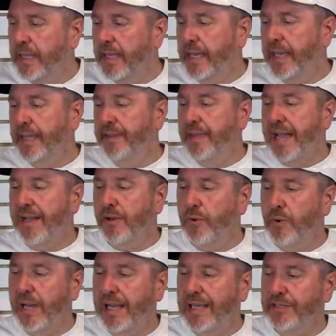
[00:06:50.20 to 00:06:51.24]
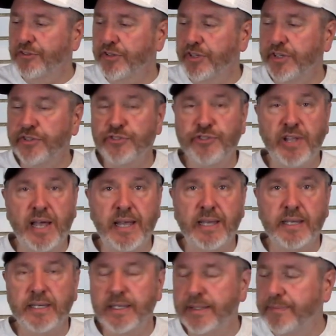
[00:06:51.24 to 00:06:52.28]
And now on to his
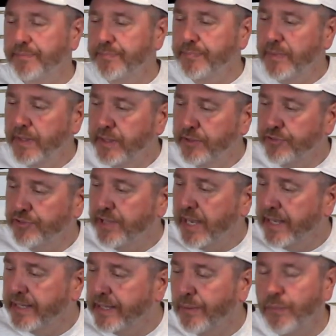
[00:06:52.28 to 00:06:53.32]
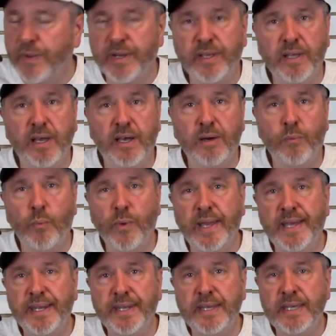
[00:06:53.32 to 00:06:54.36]
tie. His tie I want a
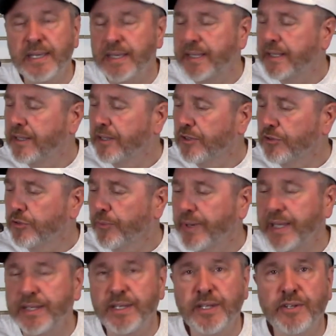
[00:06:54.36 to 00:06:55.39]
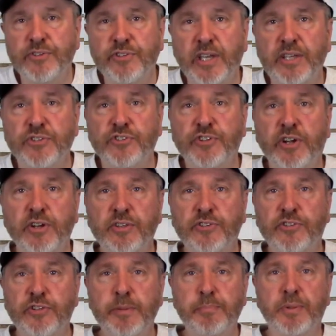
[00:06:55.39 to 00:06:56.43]
red. So what I did is I started
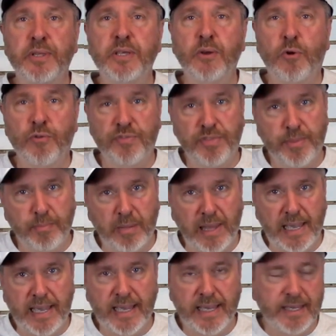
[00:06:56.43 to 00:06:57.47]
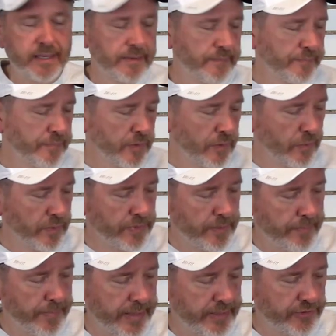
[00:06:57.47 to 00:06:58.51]
simply over the black with a
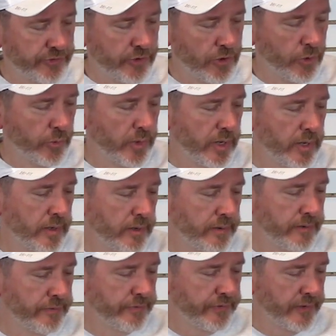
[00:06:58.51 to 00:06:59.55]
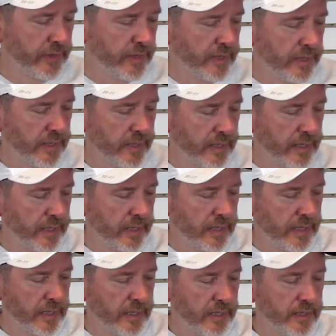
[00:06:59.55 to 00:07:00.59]
base coat of
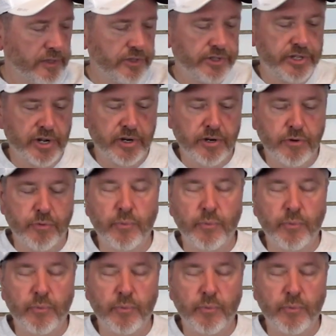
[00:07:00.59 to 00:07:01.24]
dark